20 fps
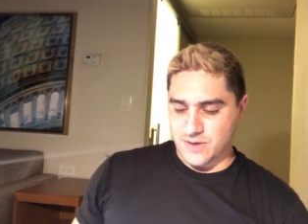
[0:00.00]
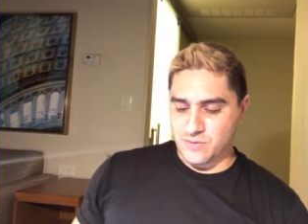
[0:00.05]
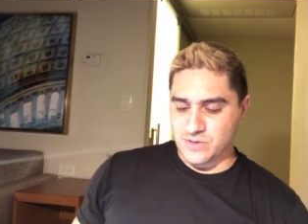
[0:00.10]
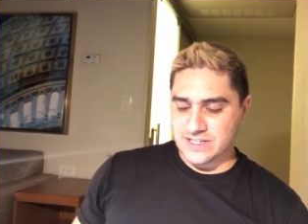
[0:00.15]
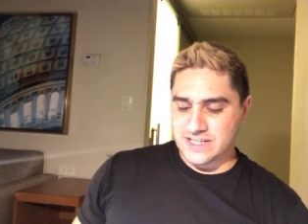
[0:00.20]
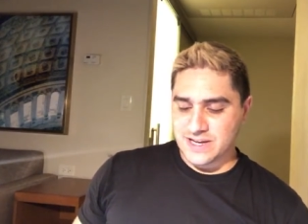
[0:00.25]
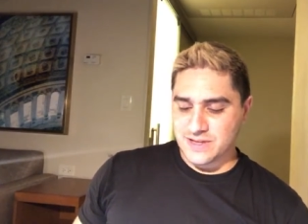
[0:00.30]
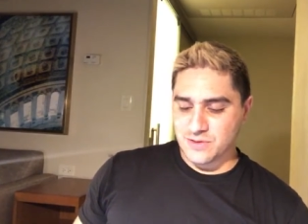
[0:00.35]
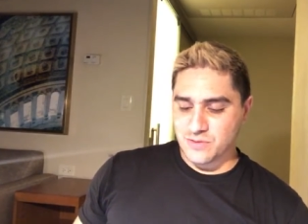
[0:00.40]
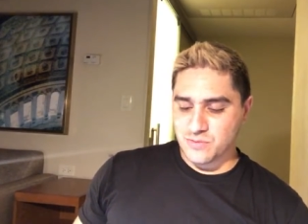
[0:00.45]
What
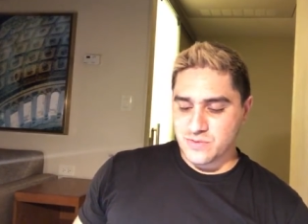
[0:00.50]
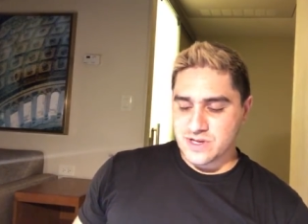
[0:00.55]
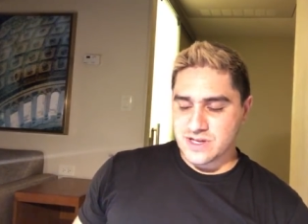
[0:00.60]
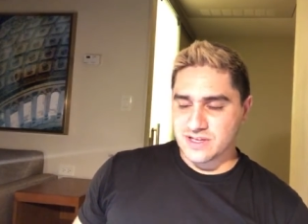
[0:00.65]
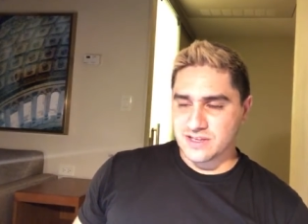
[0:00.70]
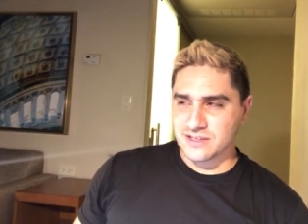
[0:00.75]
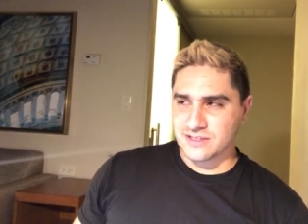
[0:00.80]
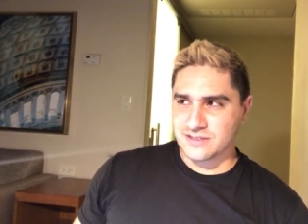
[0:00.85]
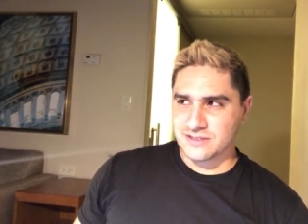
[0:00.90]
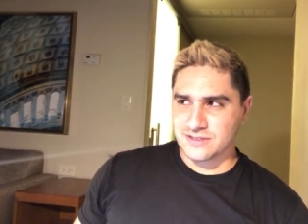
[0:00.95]
day of the week?
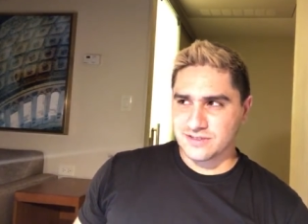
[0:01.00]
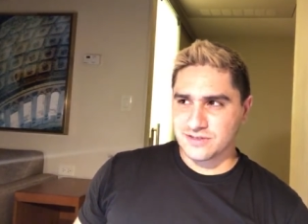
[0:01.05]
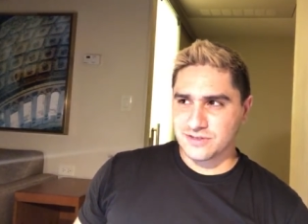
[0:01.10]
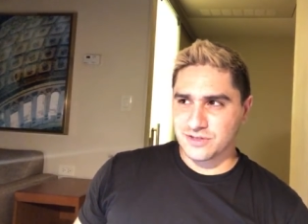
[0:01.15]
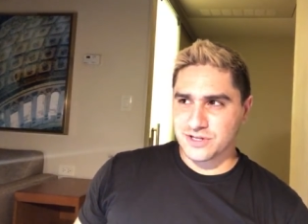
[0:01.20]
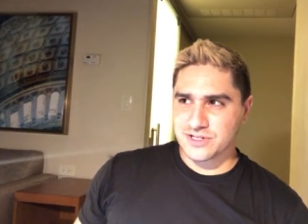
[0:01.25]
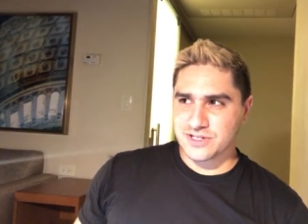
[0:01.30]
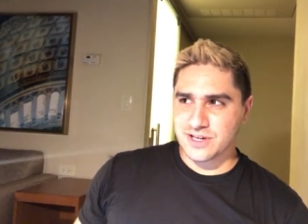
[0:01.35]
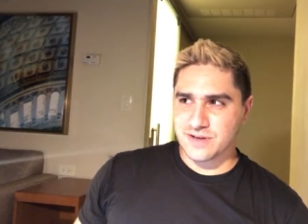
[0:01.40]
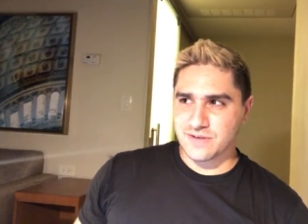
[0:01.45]
It's
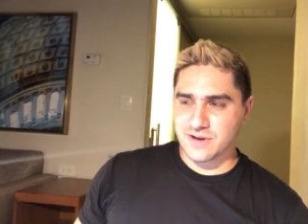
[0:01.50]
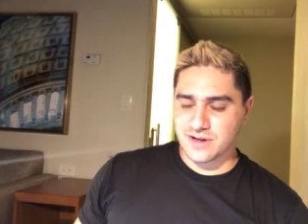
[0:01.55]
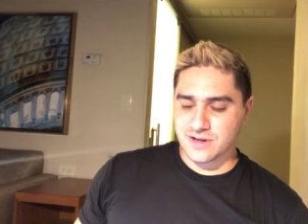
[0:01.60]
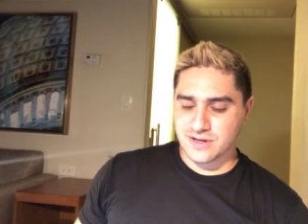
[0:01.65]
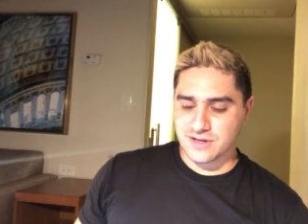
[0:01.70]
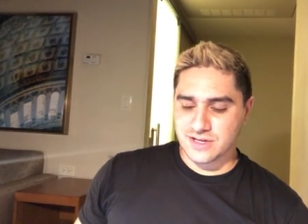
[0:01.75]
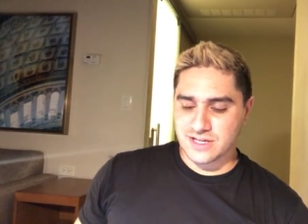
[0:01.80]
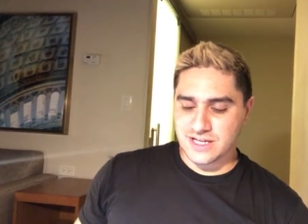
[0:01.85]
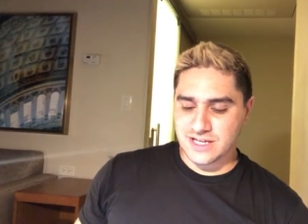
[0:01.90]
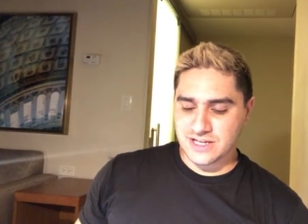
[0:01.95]
Thursday, right?
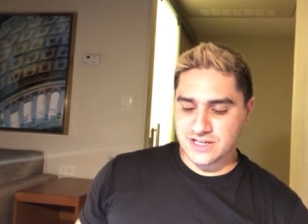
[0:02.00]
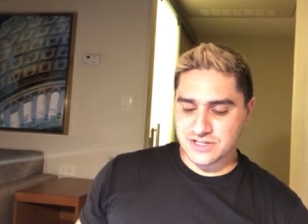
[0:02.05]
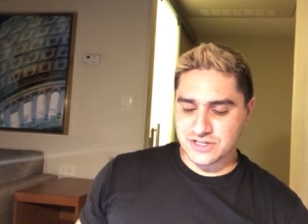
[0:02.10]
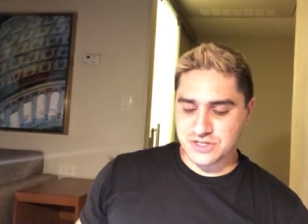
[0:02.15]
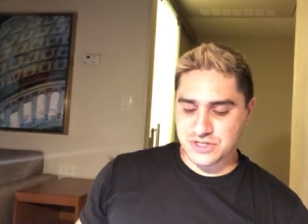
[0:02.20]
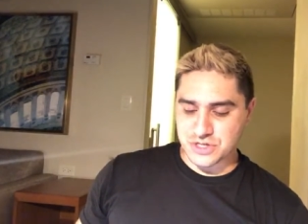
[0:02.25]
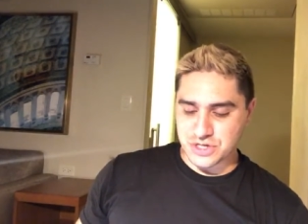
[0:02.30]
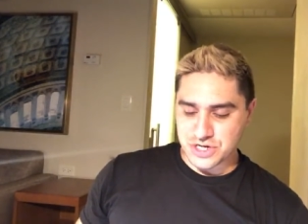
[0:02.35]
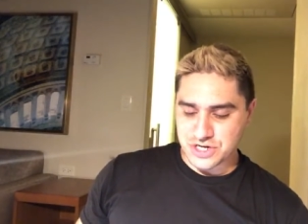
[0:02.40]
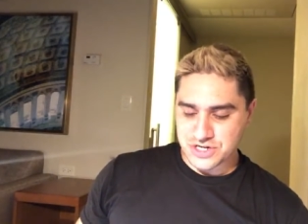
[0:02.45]
It is
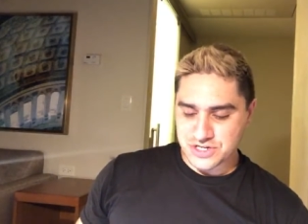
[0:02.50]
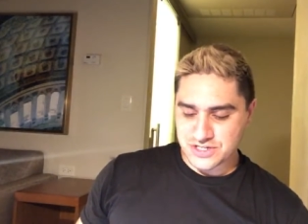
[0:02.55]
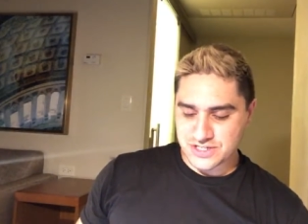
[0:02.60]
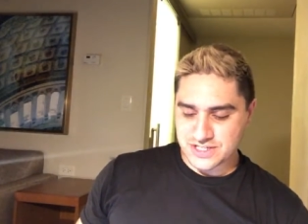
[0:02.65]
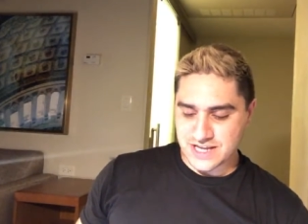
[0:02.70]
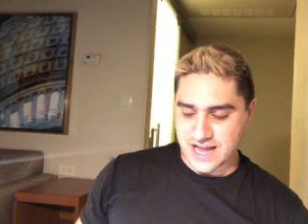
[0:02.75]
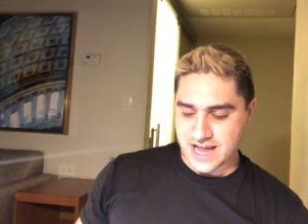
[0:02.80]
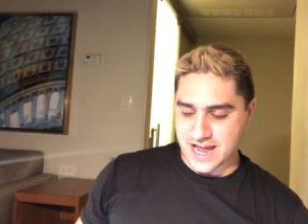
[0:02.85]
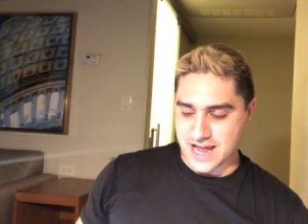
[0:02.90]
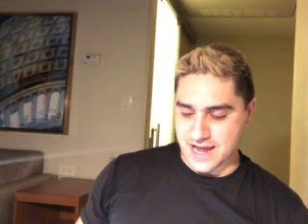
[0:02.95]

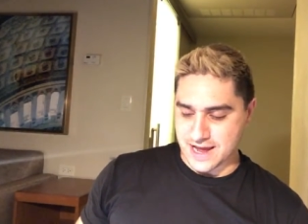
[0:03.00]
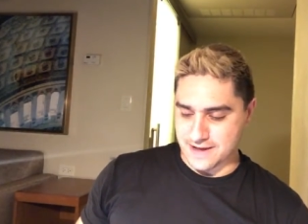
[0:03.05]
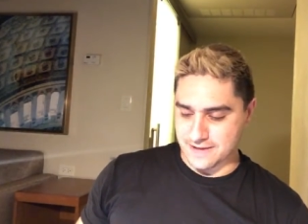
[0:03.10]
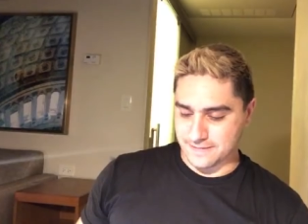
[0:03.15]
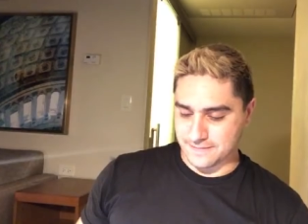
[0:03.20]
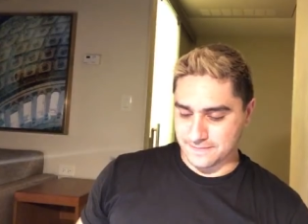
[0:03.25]
Thursday